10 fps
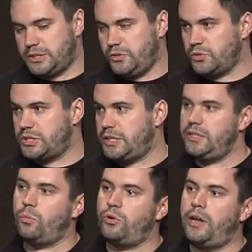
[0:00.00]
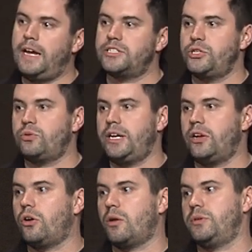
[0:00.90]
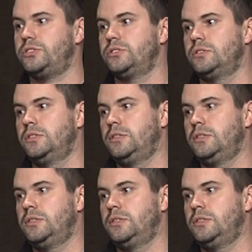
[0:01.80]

and you'll see, we're not actually creating garbage.